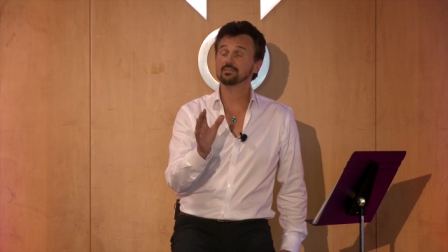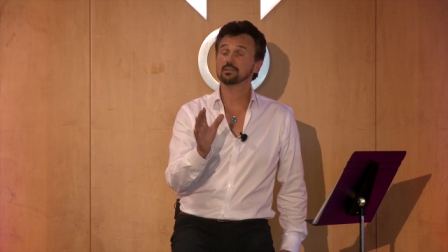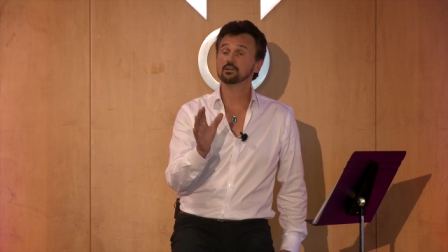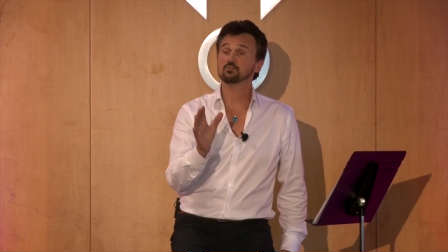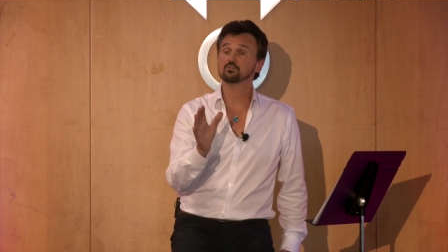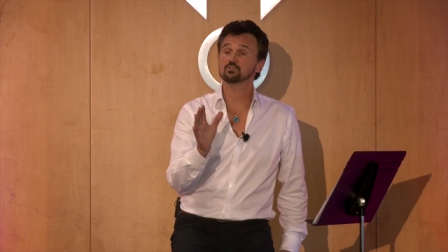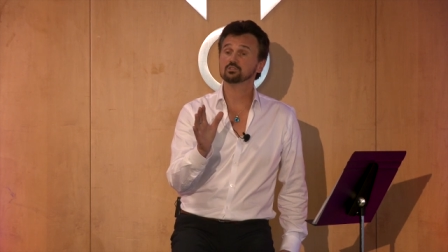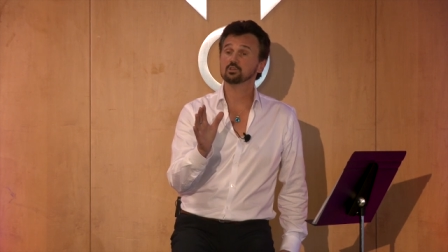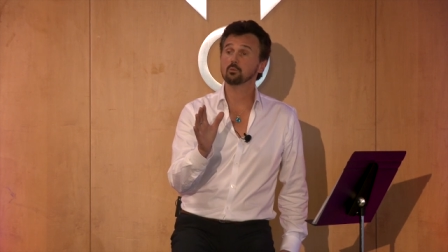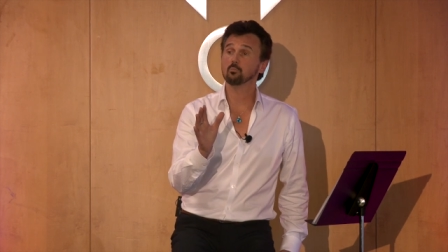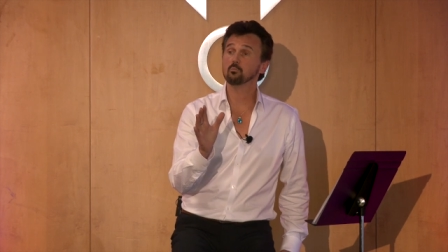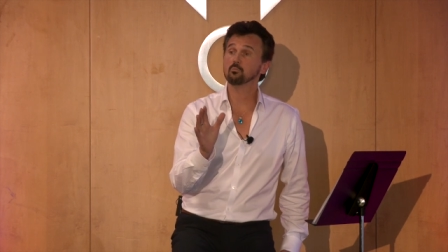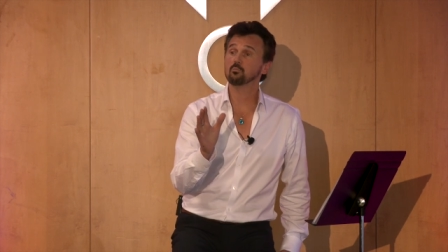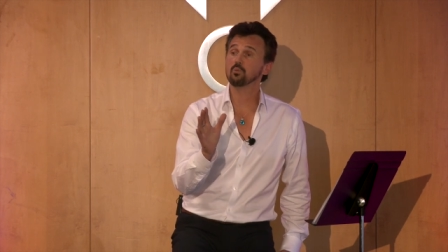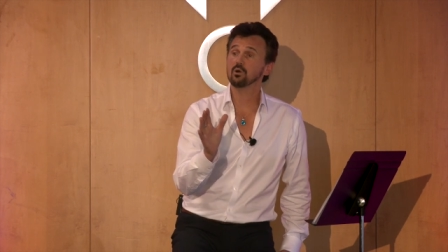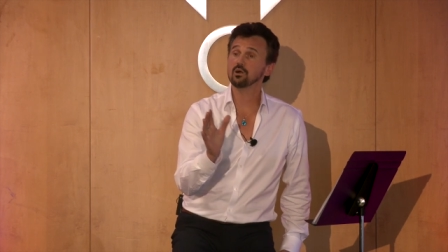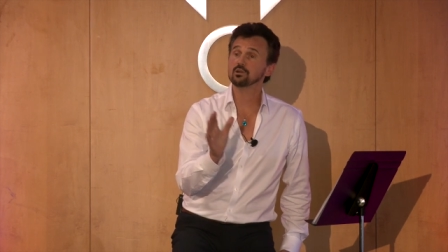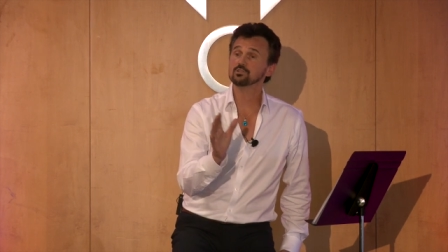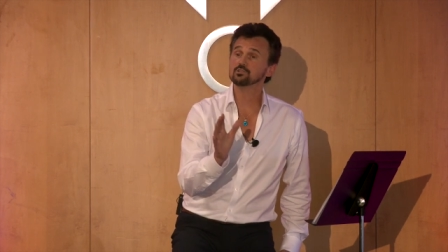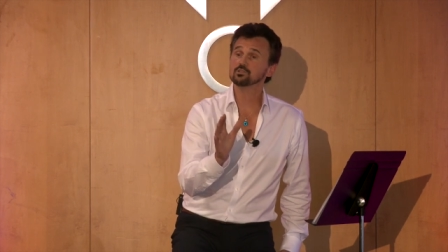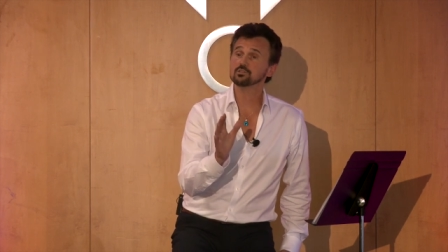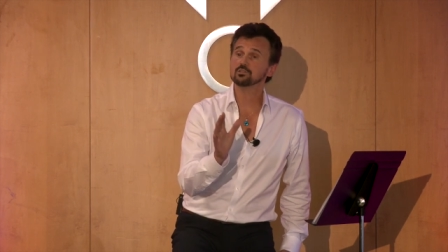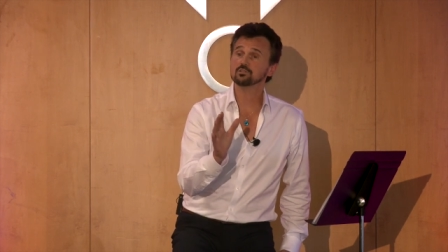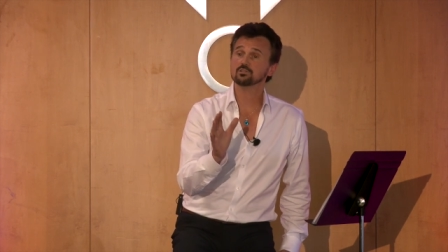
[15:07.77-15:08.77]
And there was a
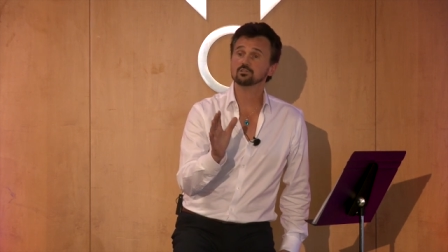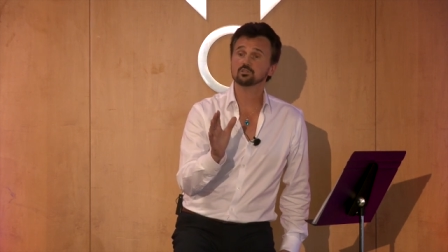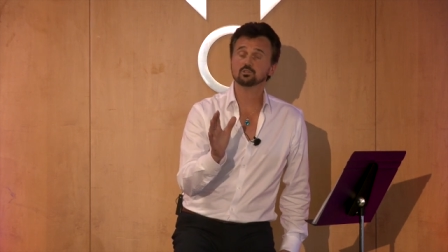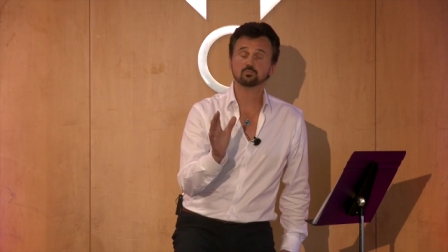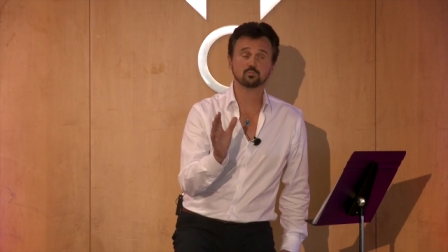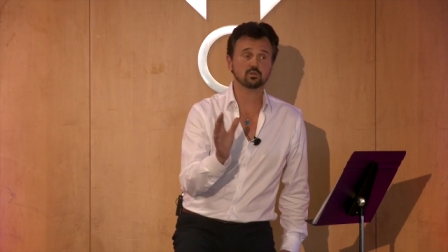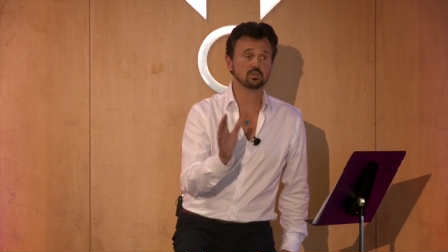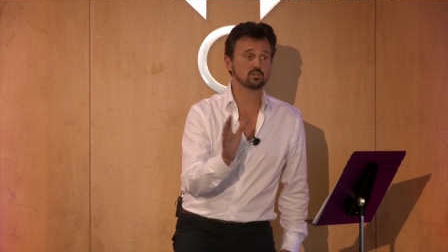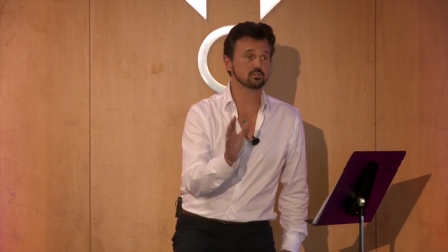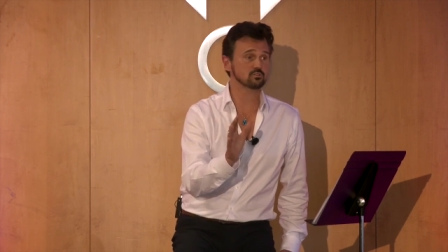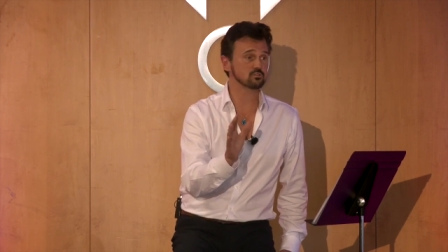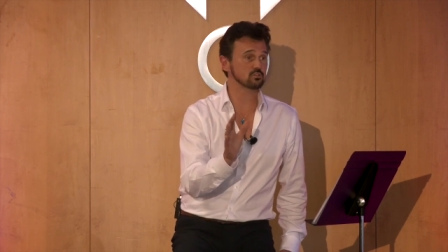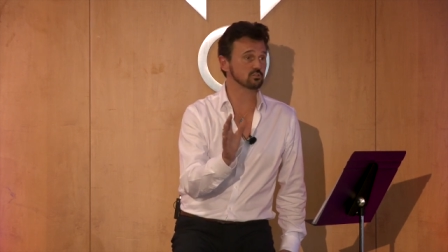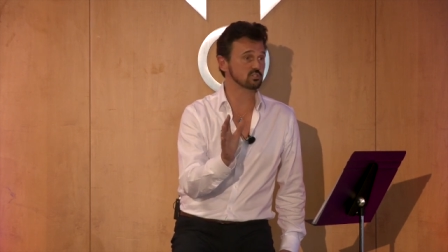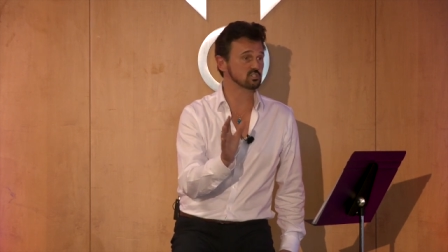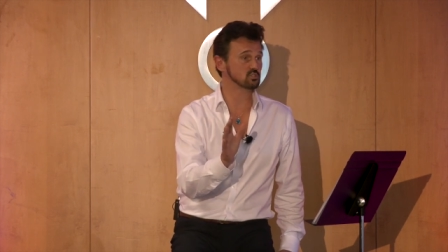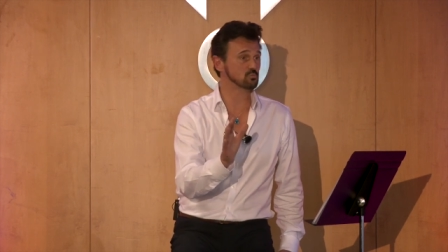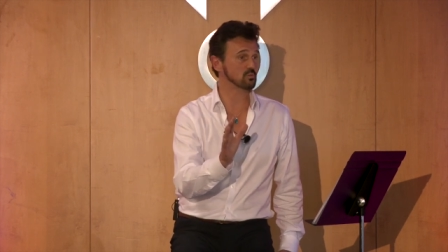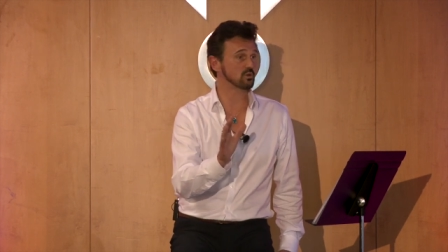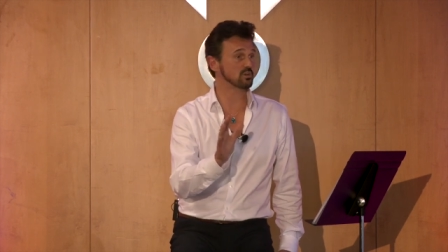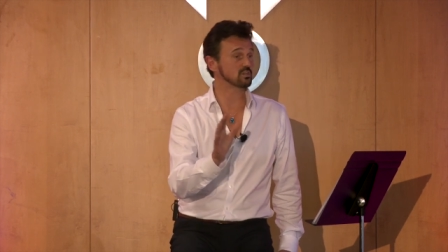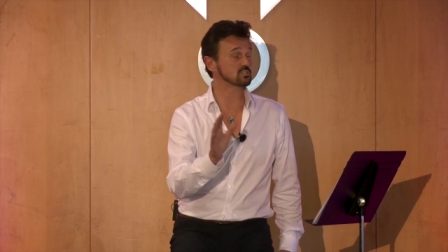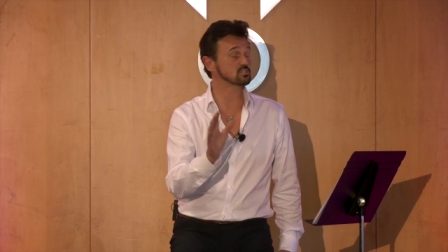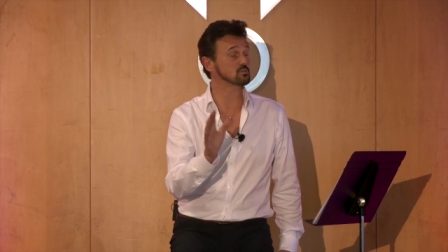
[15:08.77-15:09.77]
bunch of spiritual
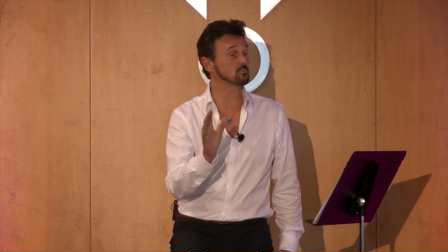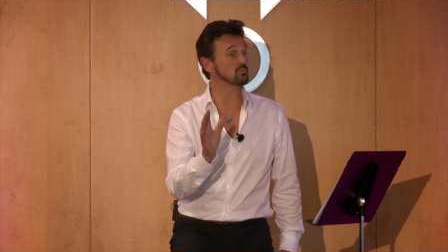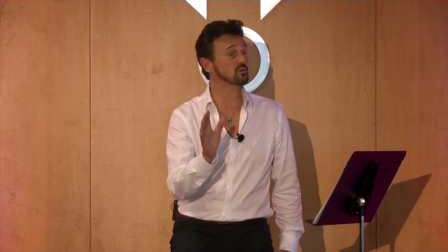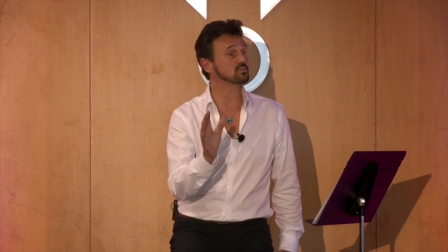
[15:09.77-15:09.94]
experience,